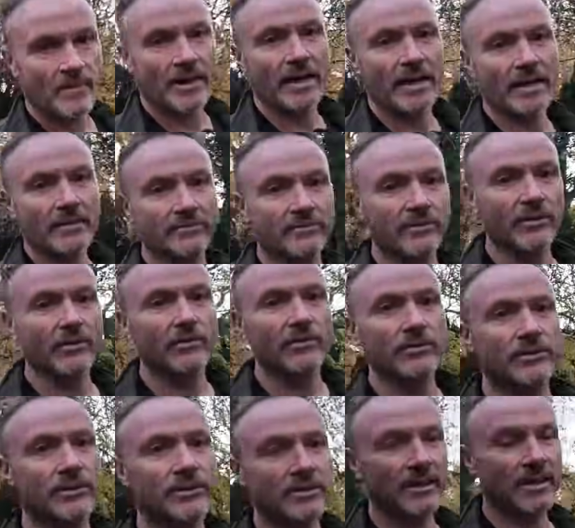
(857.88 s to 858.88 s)
And of
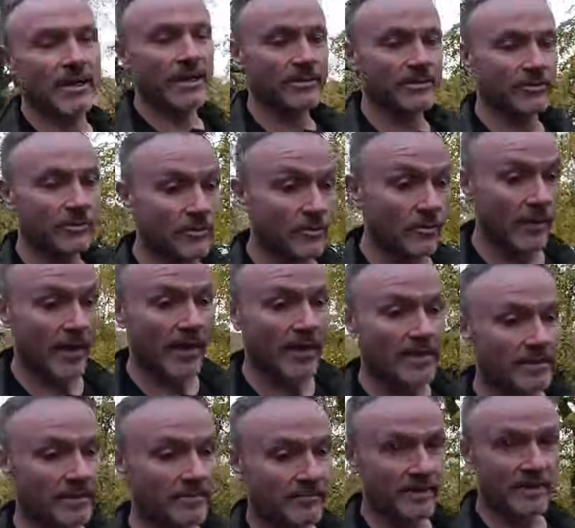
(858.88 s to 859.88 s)
course, as
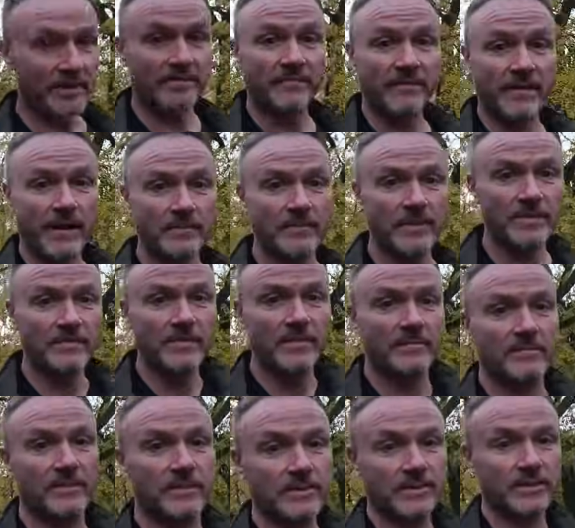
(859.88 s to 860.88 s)
always, if any family
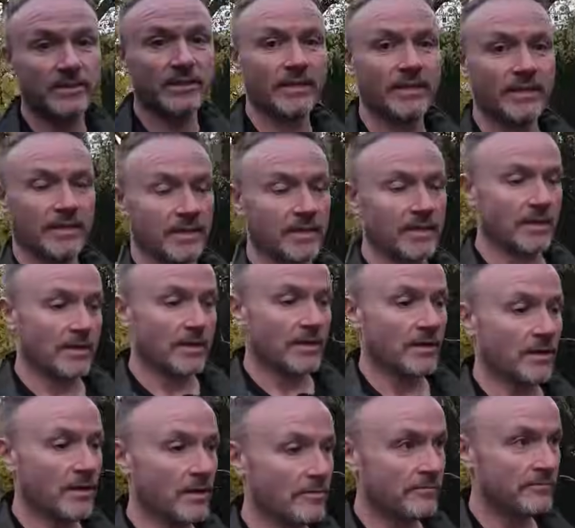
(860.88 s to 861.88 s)
members
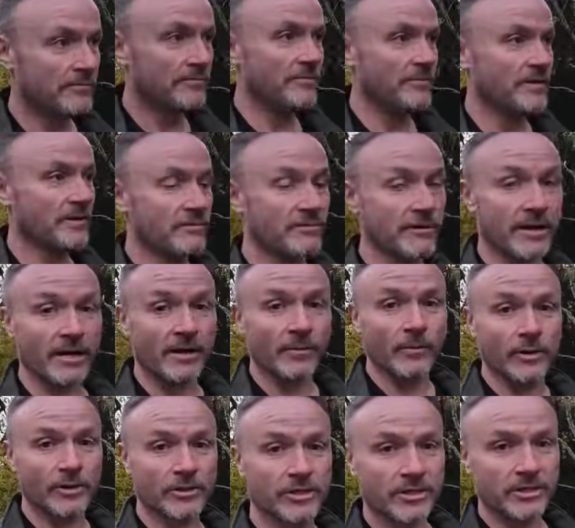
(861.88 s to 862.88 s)
of Greg are
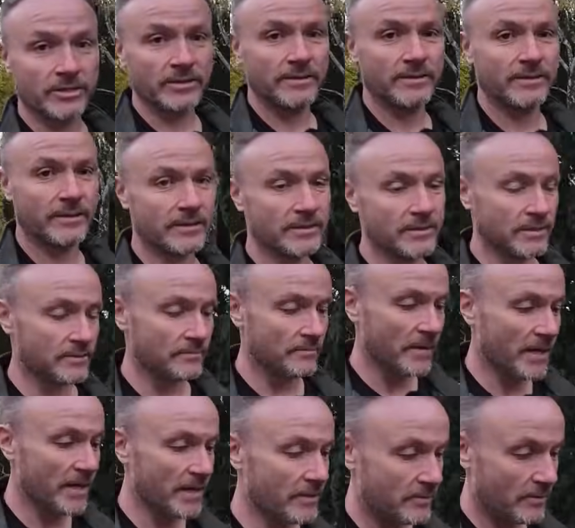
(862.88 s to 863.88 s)
watching, this is
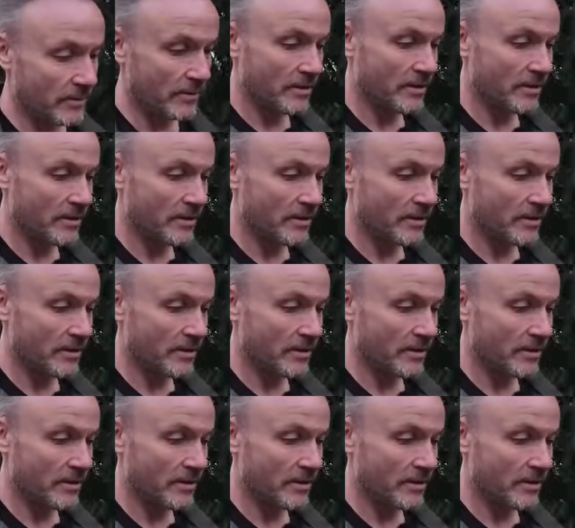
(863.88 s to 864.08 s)
made